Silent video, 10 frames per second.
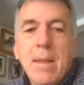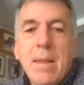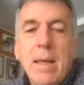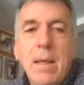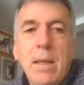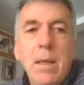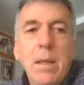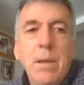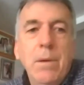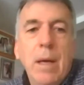Thank
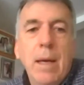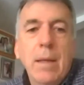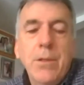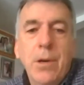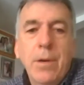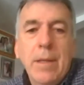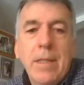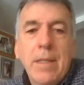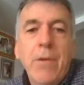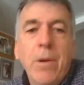you, uh, John.
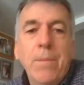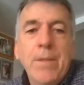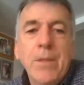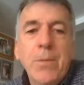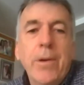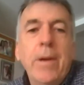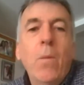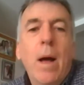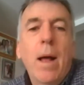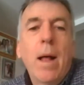Thanks, everyone, this morning.
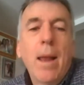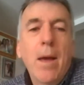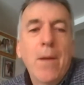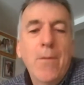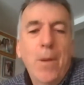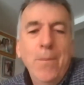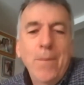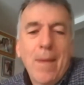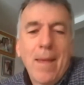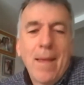Uh, hello, everyone.
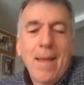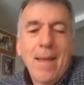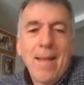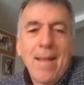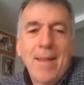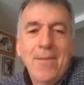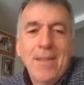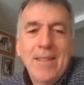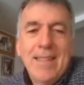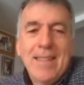Uh,
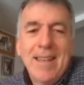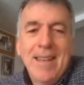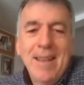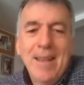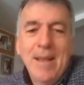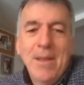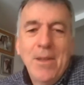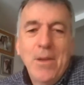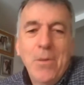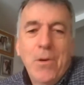lovely to see
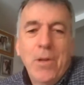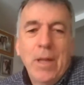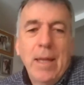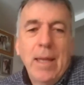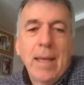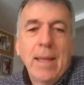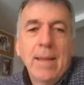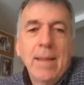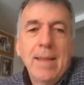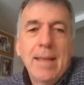you all here
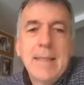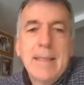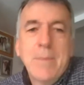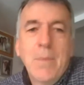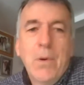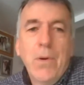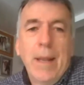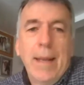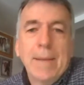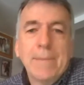this
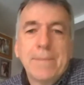morning.